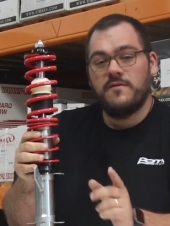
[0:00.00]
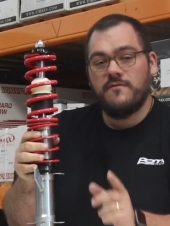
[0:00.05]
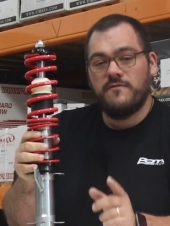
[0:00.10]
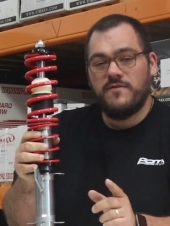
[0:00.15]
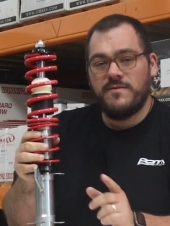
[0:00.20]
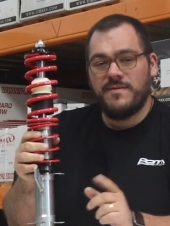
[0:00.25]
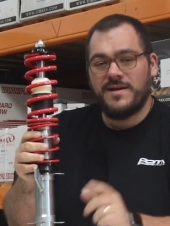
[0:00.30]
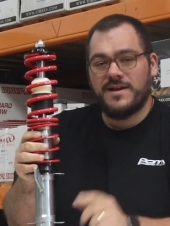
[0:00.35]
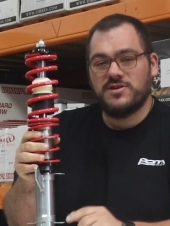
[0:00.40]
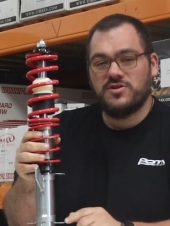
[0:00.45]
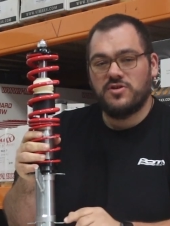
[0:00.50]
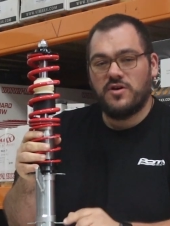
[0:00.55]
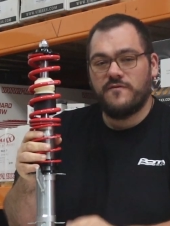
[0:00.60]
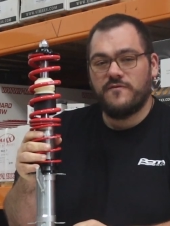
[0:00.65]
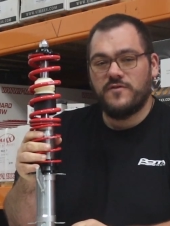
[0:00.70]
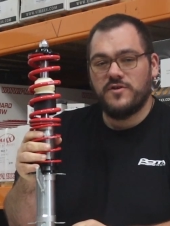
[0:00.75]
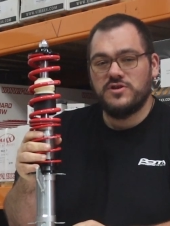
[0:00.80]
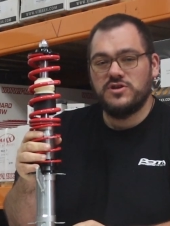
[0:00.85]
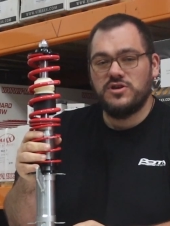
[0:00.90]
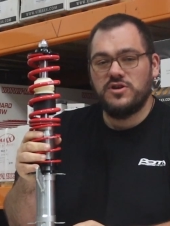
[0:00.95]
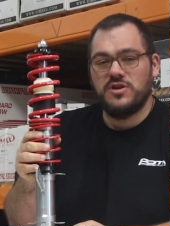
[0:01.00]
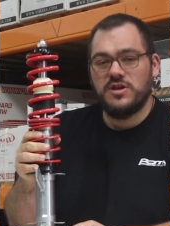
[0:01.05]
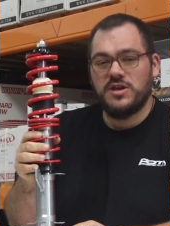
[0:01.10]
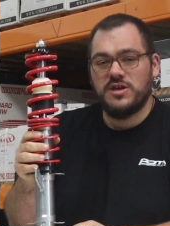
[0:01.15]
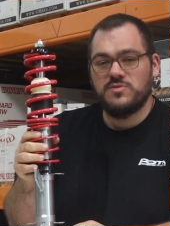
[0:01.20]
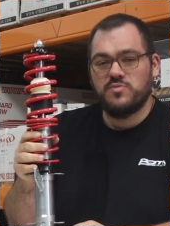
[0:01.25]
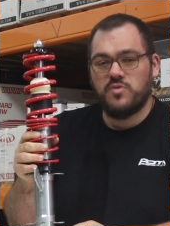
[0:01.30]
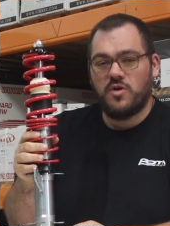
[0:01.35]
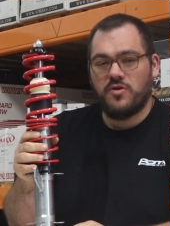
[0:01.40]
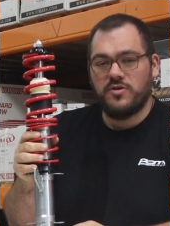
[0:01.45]
V-Maxx offer 2
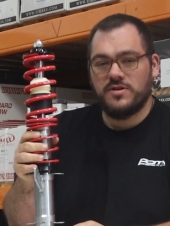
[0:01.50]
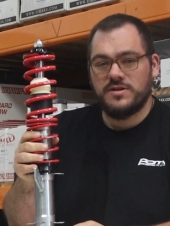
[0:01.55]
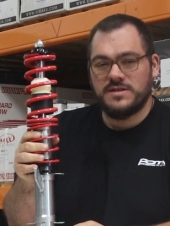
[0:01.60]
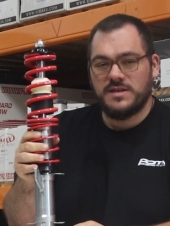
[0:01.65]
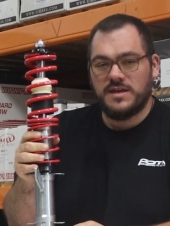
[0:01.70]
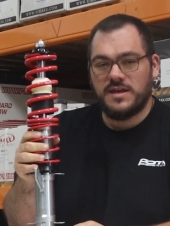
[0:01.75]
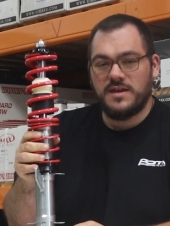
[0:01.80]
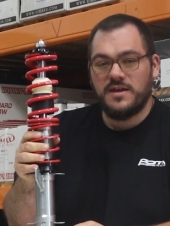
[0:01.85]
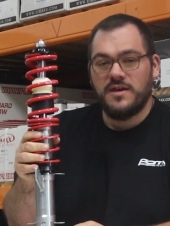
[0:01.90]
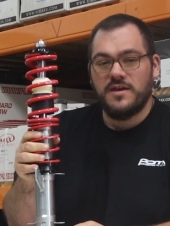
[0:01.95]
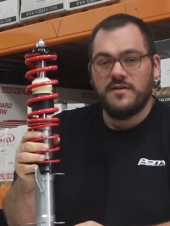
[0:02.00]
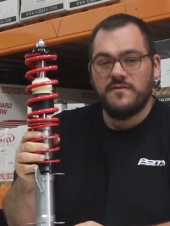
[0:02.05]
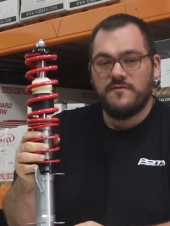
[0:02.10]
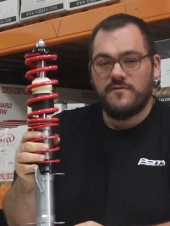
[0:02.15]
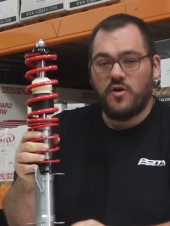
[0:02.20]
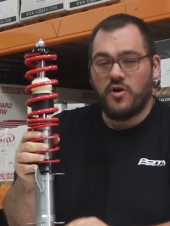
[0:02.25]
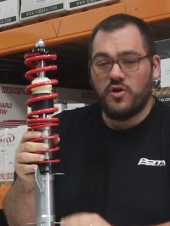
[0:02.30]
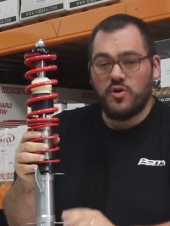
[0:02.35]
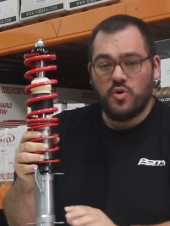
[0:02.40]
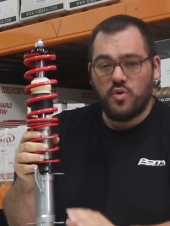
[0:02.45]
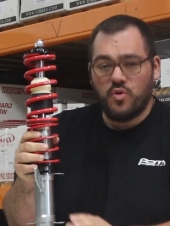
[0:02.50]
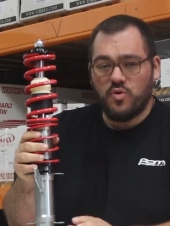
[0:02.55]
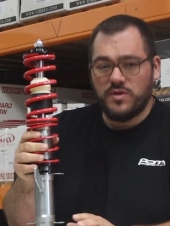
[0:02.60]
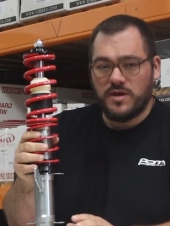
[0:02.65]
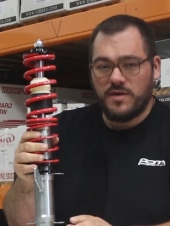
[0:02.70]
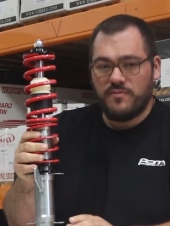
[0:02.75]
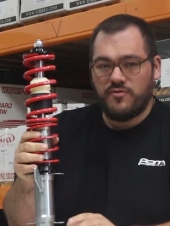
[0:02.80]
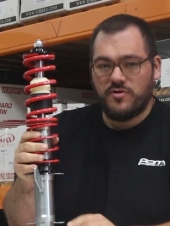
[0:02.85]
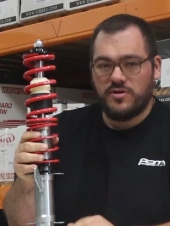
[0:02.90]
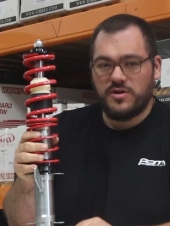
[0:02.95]
years warranty on all
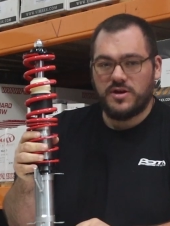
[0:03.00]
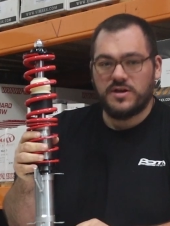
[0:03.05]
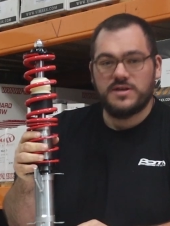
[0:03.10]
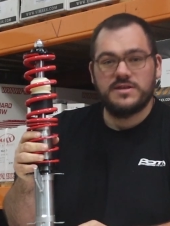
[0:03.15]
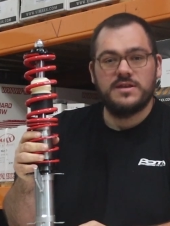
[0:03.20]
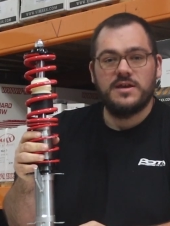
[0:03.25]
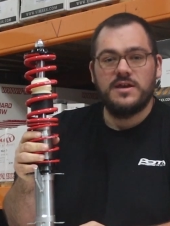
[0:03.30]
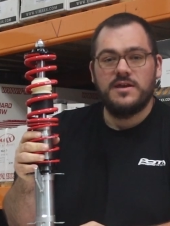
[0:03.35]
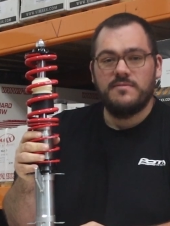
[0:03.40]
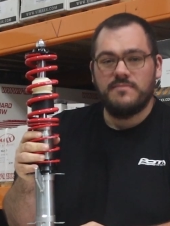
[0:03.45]
their products,